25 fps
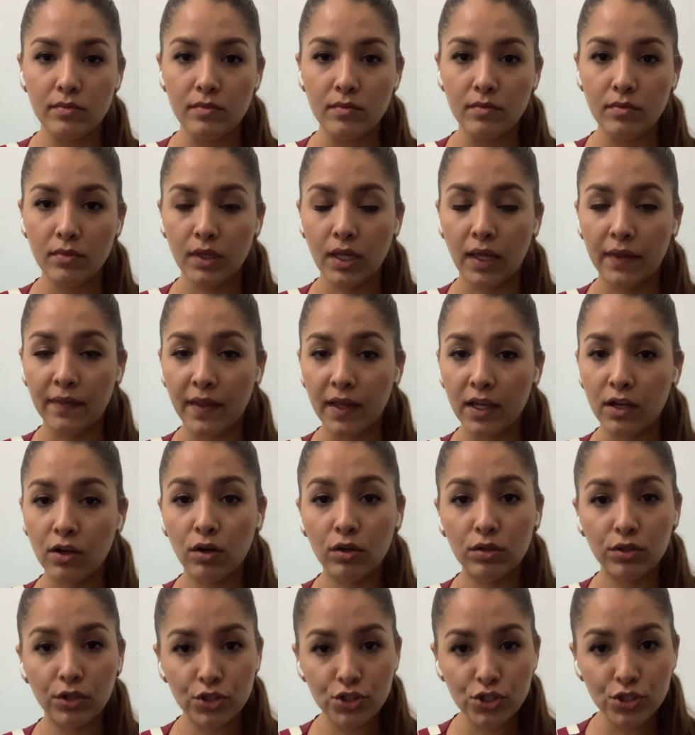The
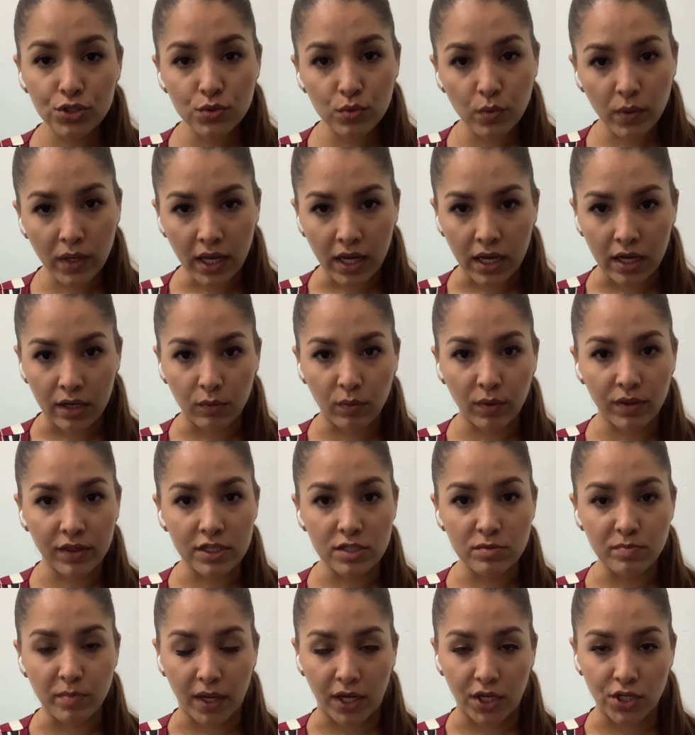conclusions we had with this
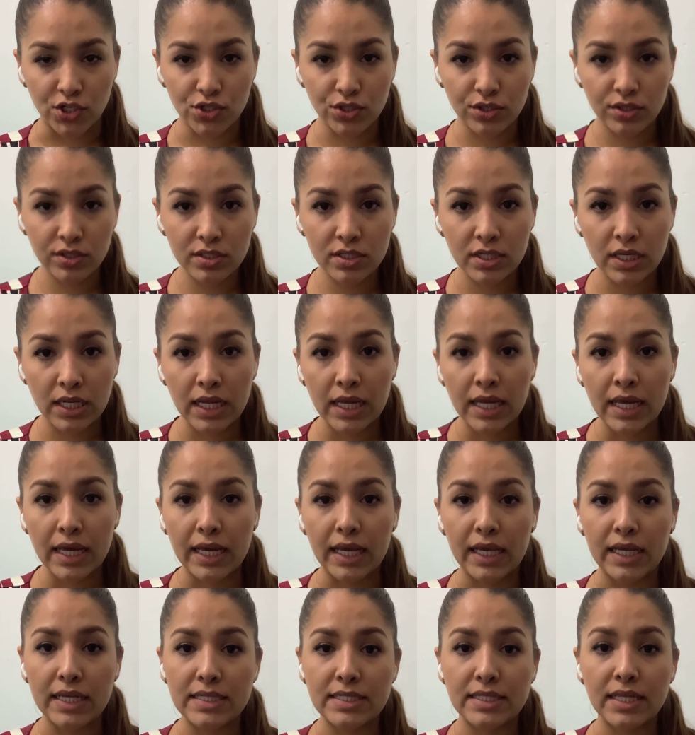patient
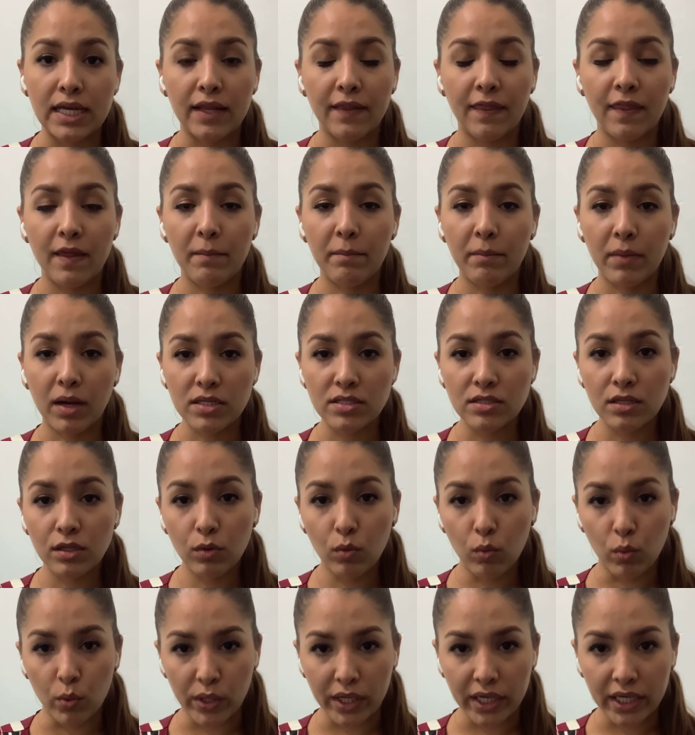is that the muscle
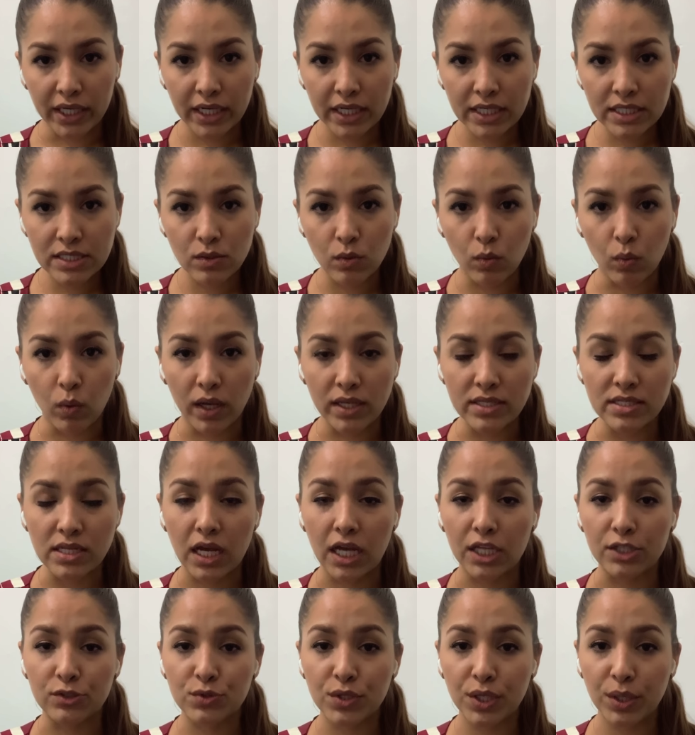weakness was
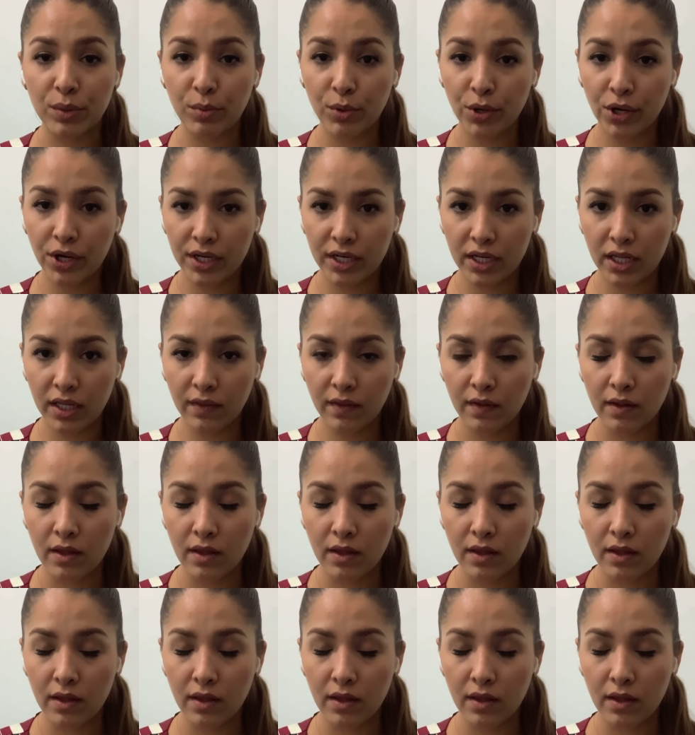attributed